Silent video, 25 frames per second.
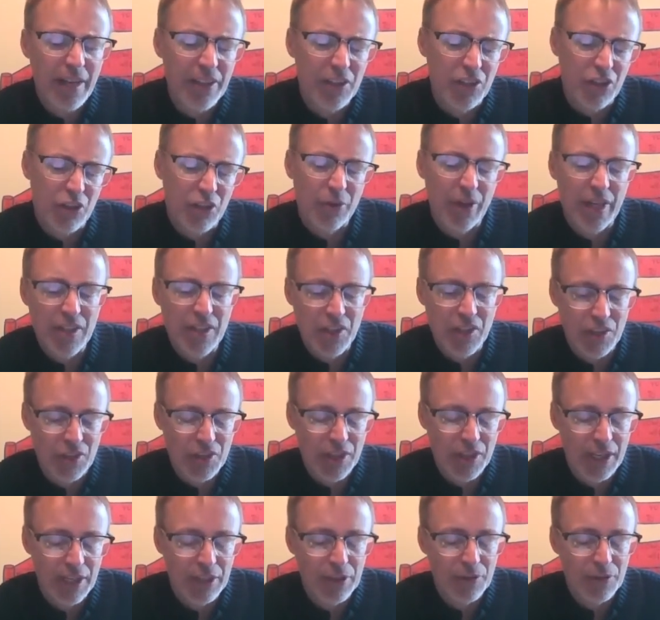is crazy
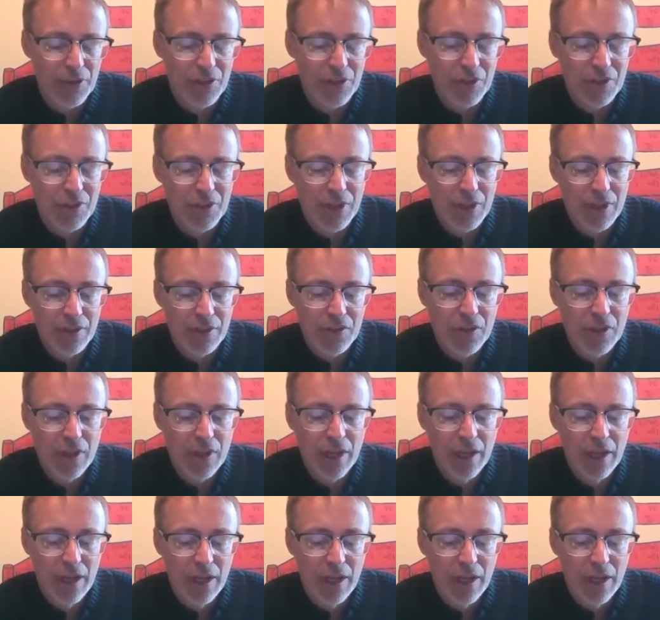today, Christy says.